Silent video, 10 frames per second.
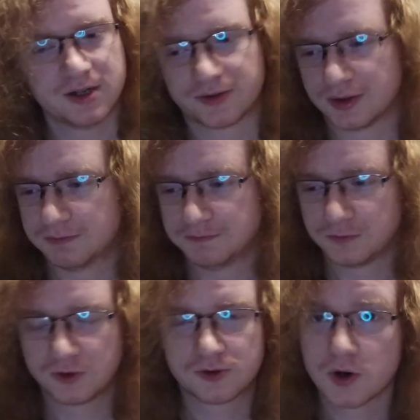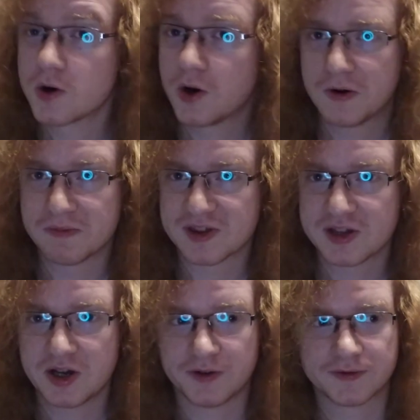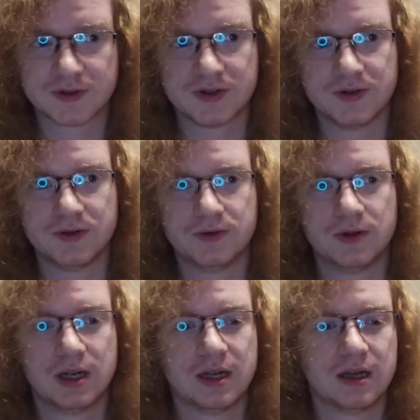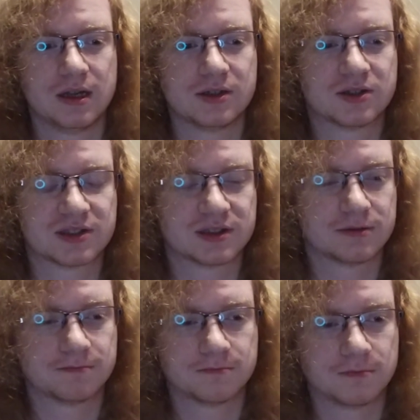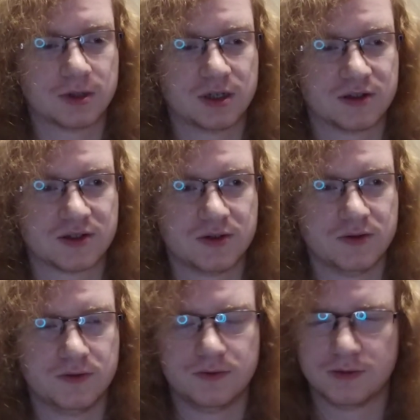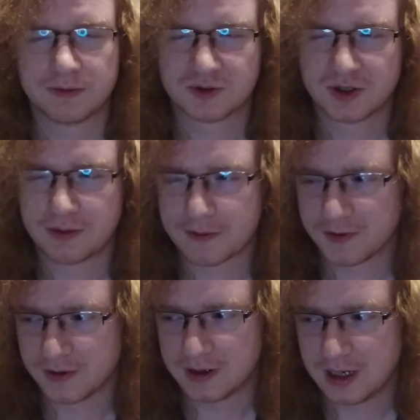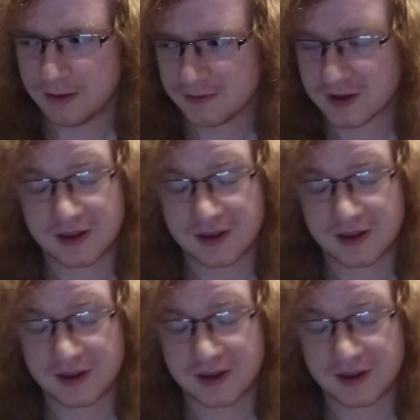From Chrono himself to just I'm trying to remember the names.